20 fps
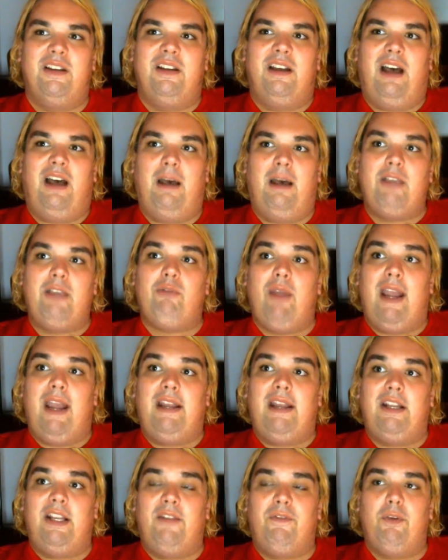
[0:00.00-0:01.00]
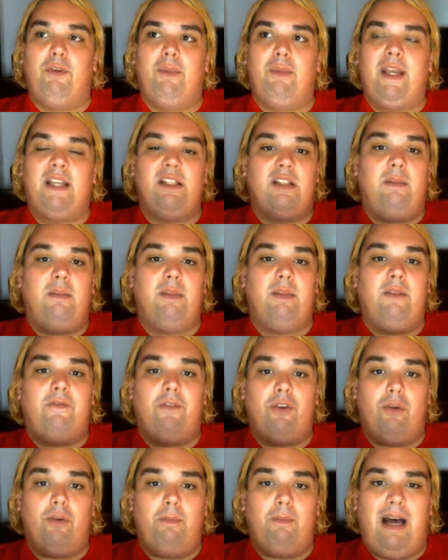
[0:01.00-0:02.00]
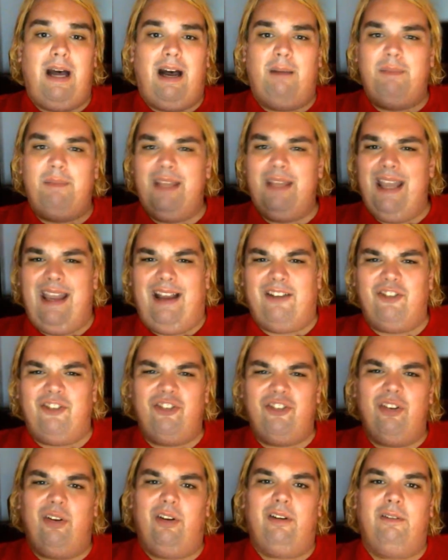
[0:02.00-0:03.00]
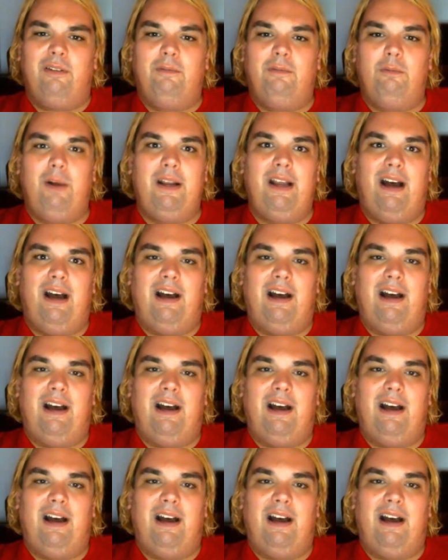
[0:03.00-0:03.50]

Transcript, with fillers: I mean, granted, if you're making something for your mom, yeah, sure, why not?